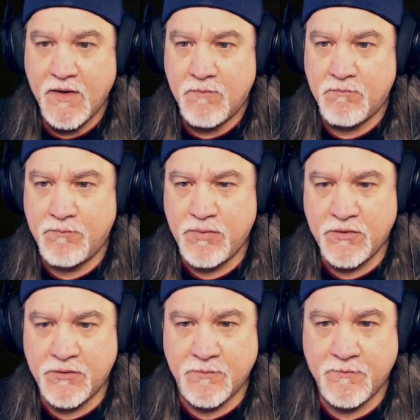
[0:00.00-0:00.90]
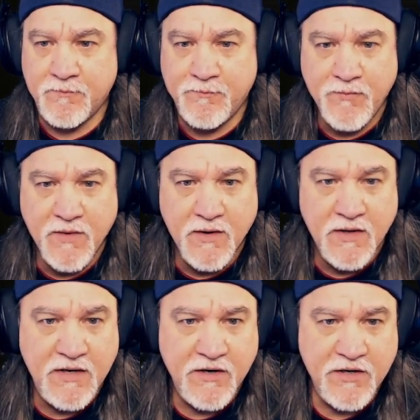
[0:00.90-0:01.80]
boom.
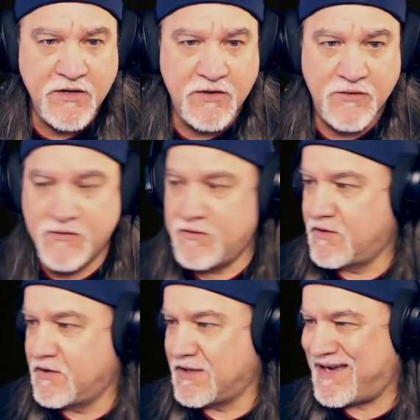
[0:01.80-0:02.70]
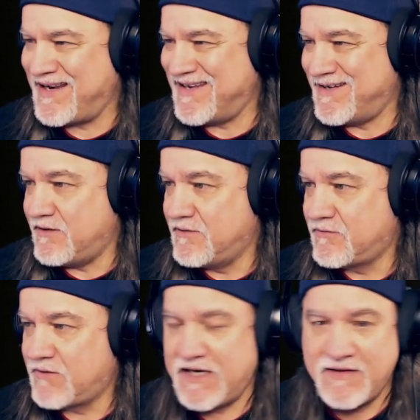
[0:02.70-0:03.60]
Here you go. Lion
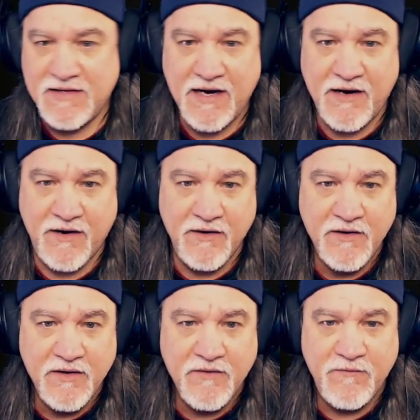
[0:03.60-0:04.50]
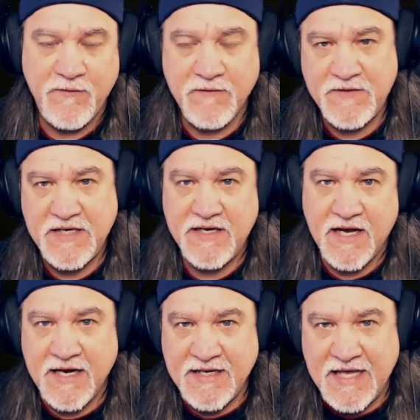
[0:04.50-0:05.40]
right there.
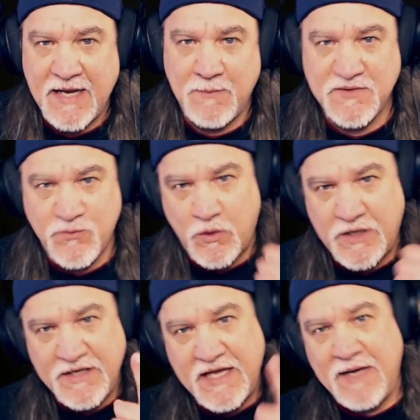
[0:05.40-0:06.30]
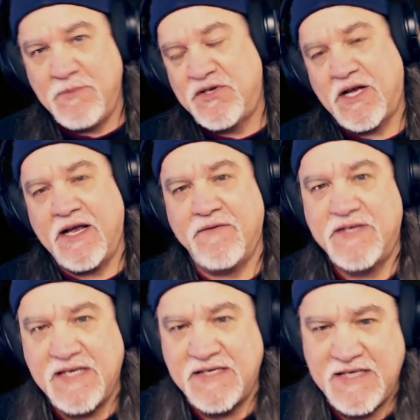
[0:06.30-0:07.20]
59 games, one game shy of
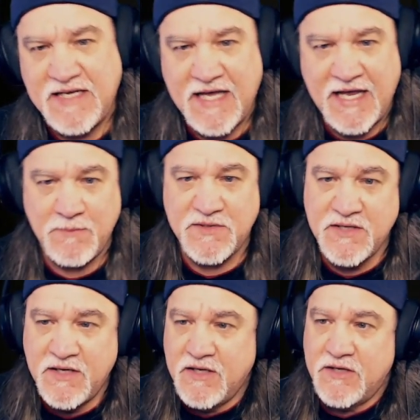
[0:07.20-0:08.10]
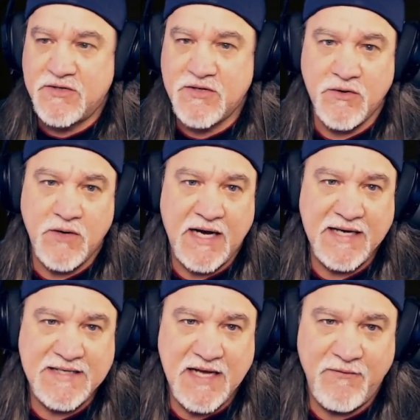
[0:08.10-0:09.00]
60 games. So I
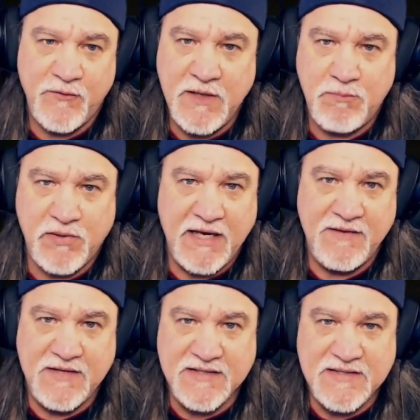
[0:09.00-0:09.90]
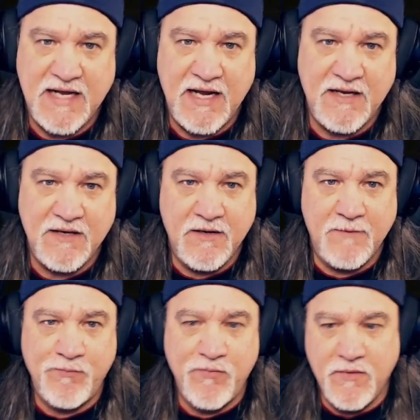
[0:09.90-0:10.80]
definitely played this tank,
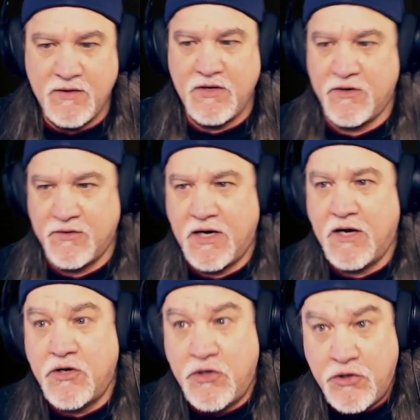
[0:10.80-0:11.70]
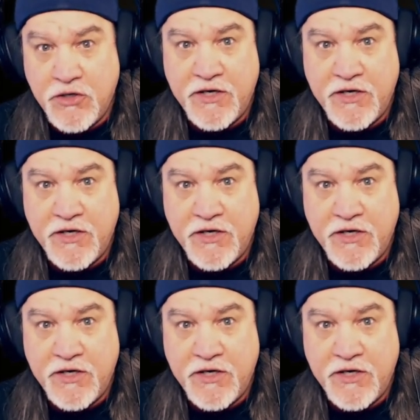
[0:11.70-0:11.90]
a good